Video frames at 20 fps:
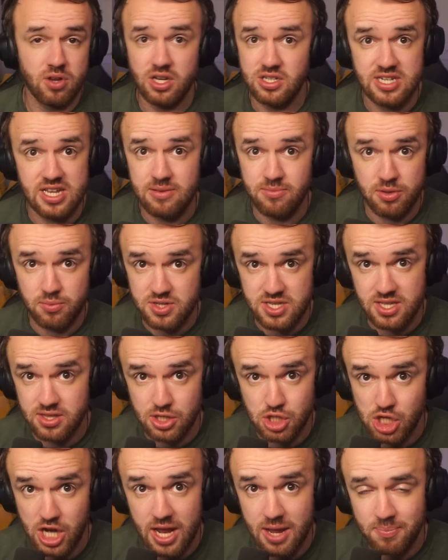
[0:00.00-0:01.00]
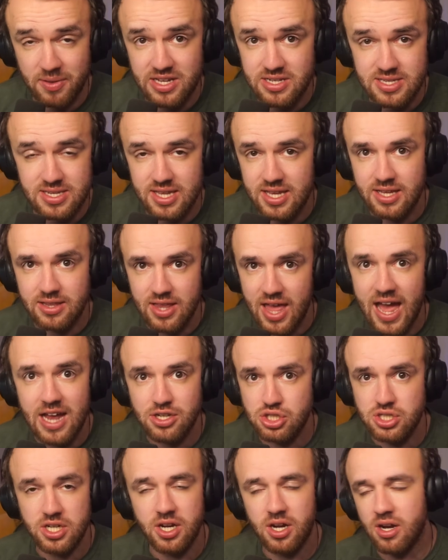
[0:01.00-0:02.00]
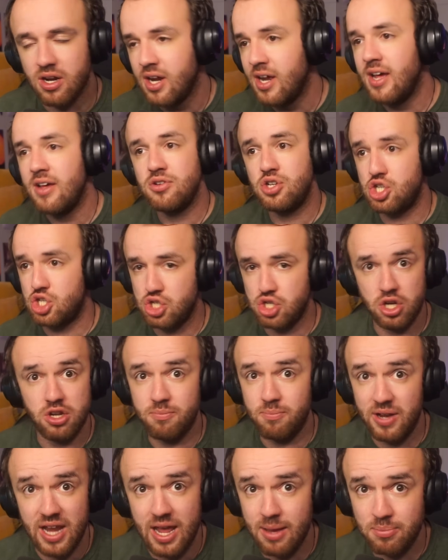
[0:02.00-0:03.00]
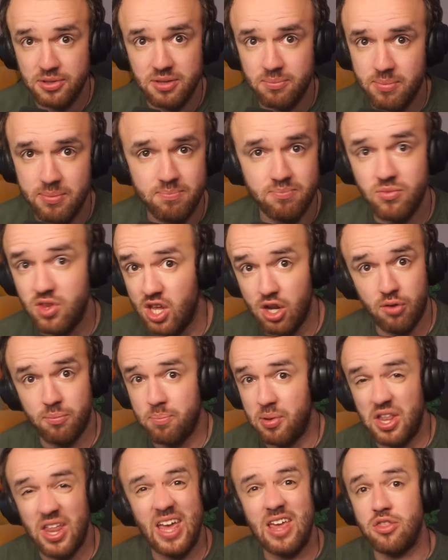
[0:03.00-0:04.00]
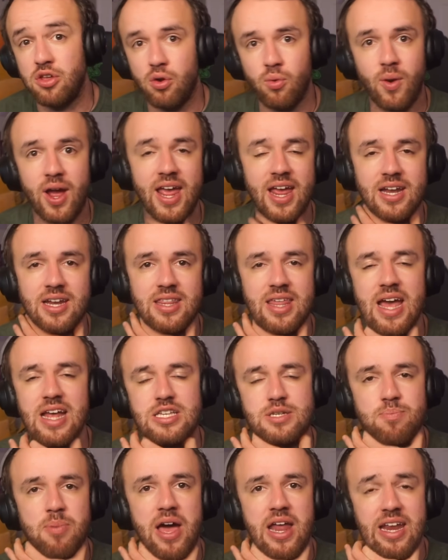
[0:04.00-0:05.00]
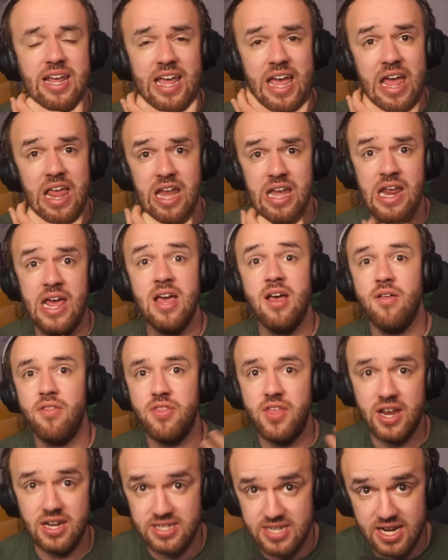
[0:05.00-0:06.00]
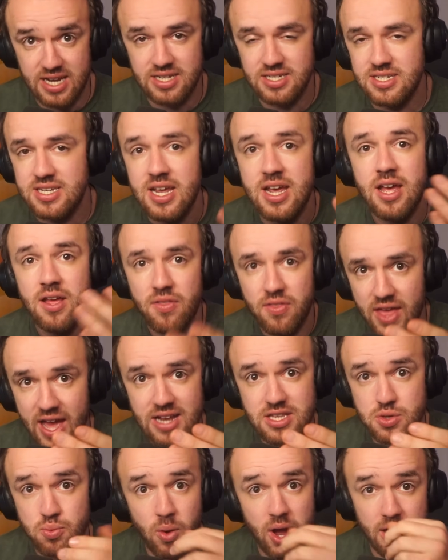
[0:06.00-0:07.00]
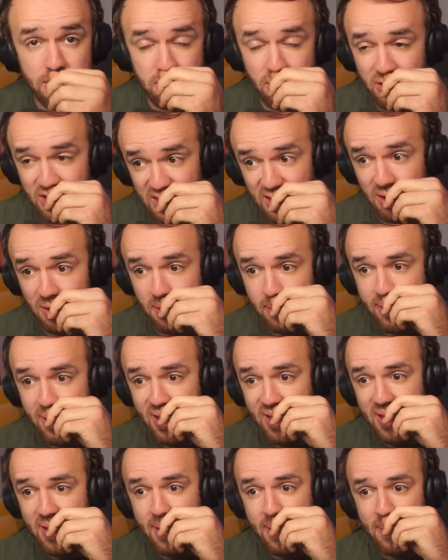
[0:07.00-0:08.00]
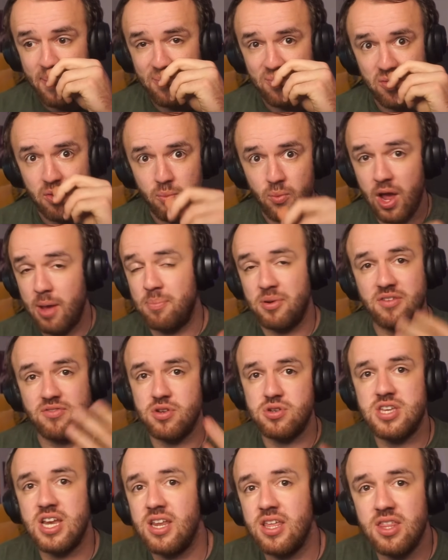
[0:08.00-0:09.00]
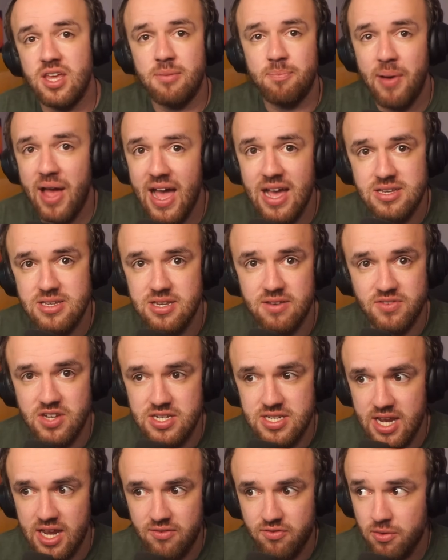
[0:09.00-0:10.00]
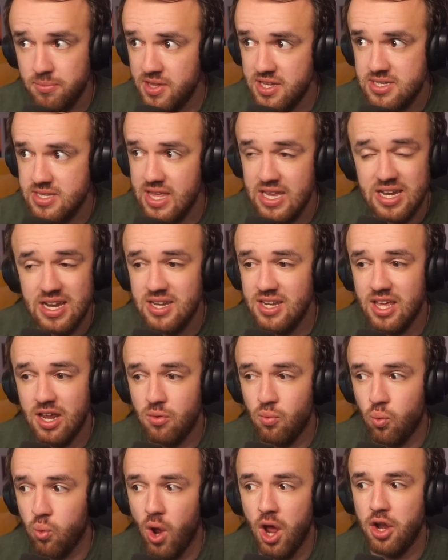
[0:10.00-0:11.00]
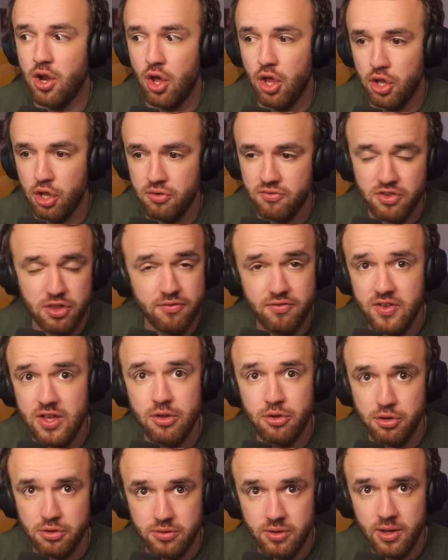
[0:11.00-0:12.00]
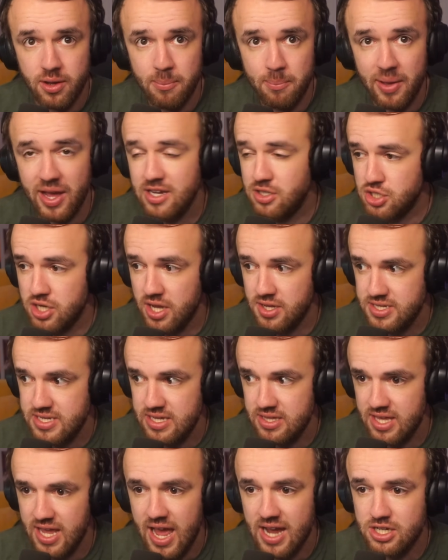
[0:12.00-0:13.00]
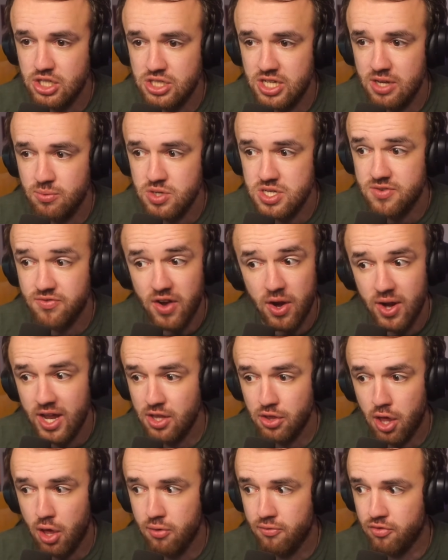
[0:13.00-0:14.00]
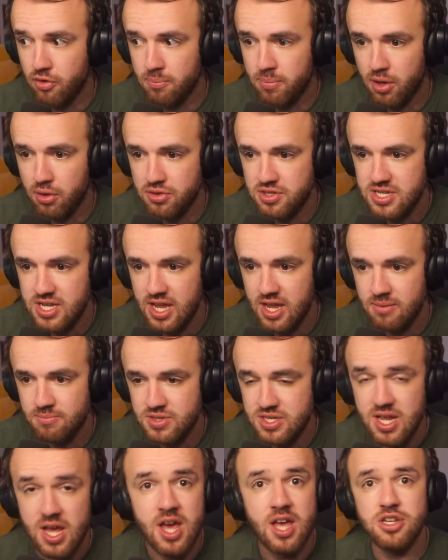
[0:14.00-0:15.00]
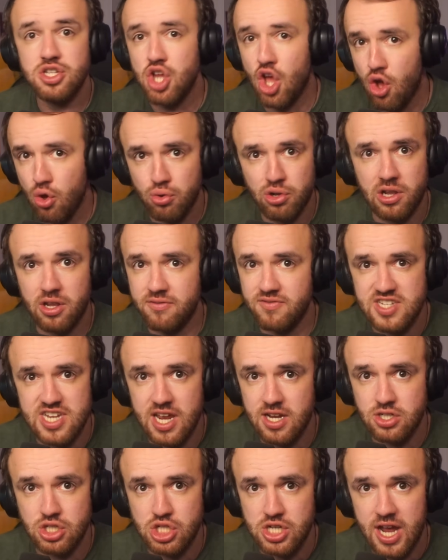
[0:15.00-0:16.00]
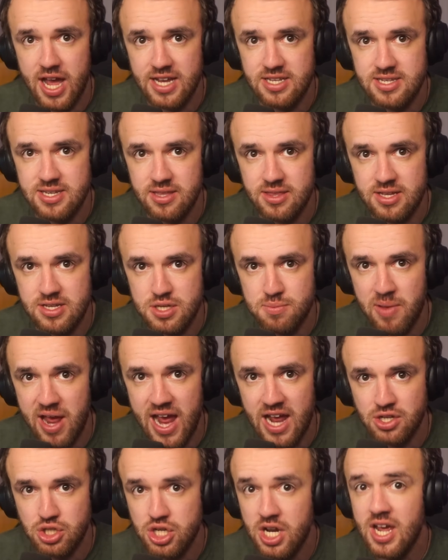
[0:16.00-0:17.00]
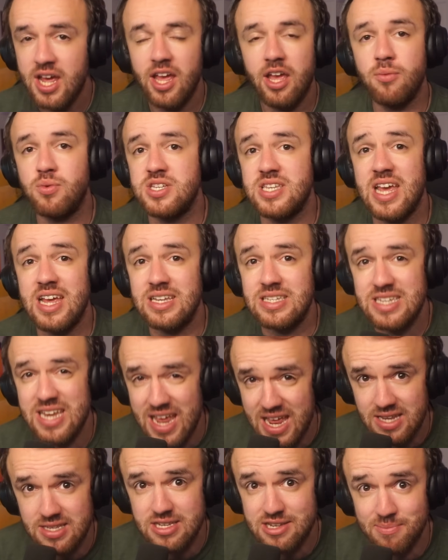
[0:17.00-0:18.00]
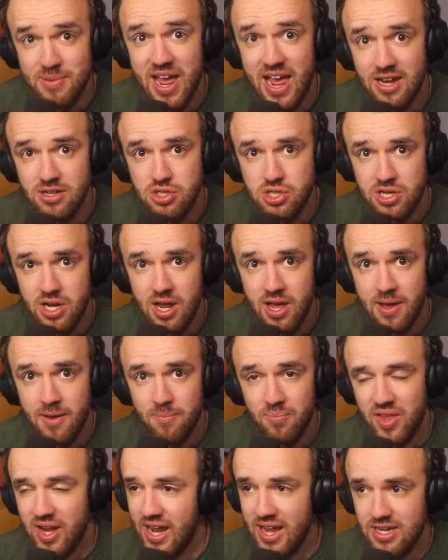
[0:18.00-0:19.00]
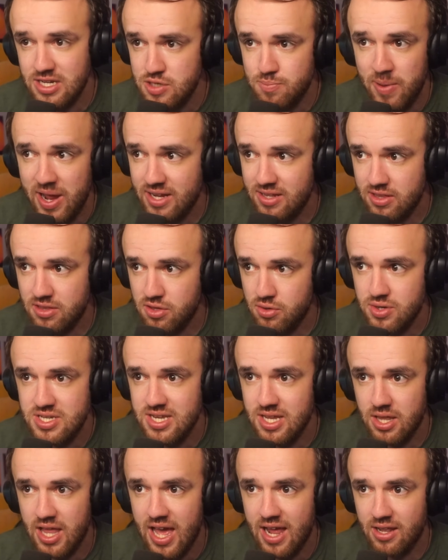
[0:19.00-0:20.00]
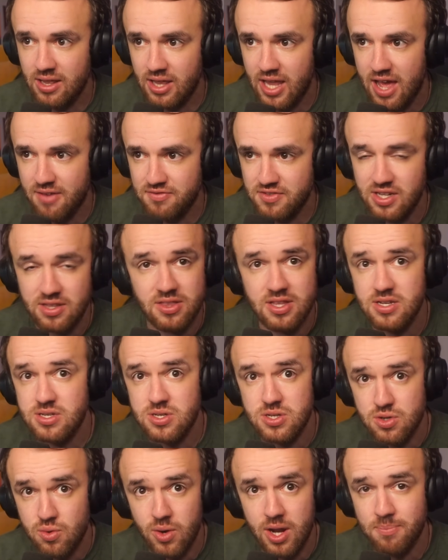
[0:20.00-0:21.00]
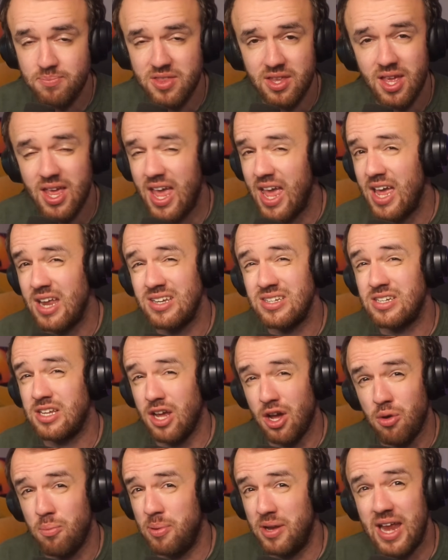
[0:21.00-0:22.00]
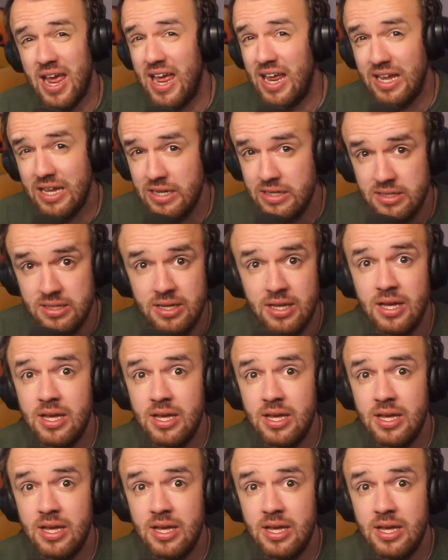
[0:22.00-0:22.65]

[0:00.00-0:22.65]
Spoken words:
a team that was in the Champions League last year should have been able to, play their way into that spot again. They didn't. That's why they're here, right? But if there's anything positive to take from this, they didn't get run all over the field by Chelsea. The XG was very low for both teams. Total of 10 shots in this match. It was a tense match. Then I expect that there is a lot left in this script, and Copenhagen,